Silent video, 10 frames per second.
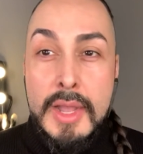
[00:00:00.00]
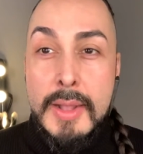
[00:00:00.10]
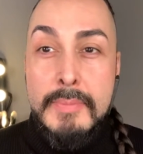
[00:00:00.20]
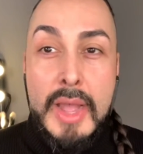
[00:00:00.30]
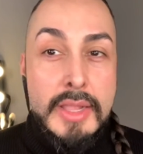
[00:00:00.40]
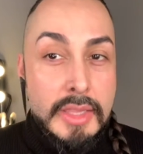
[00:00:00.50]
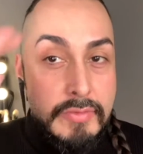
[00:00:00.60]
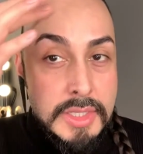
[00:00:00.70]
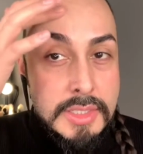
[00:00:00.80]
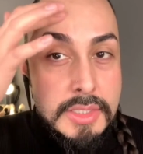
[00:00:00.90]
Um, I
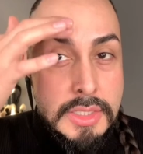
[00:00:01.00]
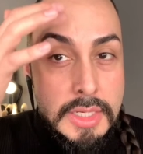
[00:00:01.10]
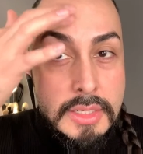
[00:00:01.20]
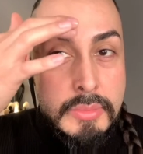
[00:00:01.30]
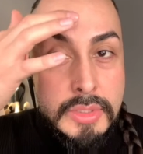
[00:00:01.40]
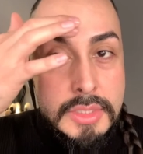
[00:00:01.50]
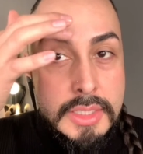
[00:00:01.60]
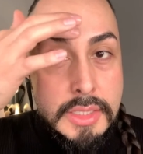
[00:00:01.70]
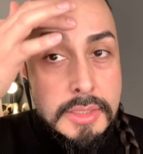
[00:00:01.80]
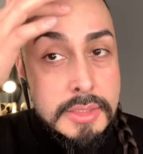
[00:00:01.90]
love this. This is shade number
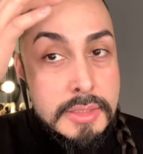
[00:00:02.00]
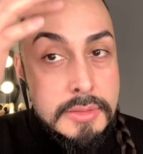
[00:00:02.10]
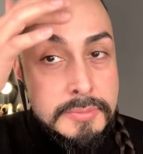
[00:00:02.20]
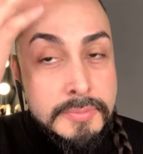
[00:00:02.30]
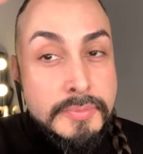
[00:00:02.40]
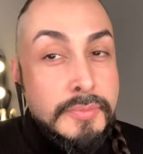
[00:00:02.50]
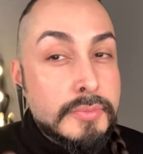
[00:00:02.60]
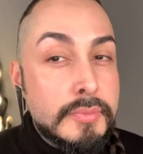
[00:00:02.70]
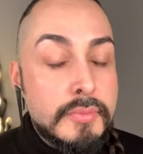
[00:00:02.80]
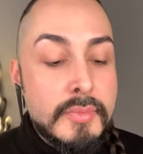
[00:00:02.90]
six.
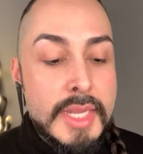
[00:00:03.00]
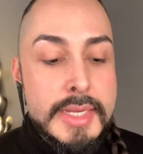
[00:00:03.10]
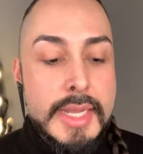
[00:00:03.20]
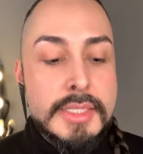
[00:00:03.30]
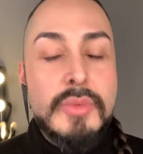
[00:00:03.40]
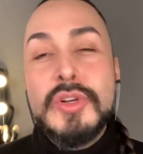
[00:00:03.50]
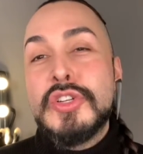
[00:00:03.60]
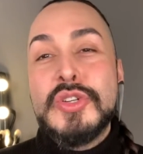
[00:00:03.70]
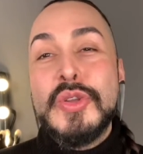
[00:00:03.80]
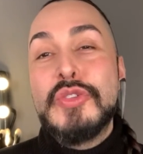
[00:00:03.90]
Next, I want
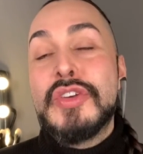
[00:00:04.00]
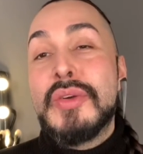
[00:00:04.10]
to show you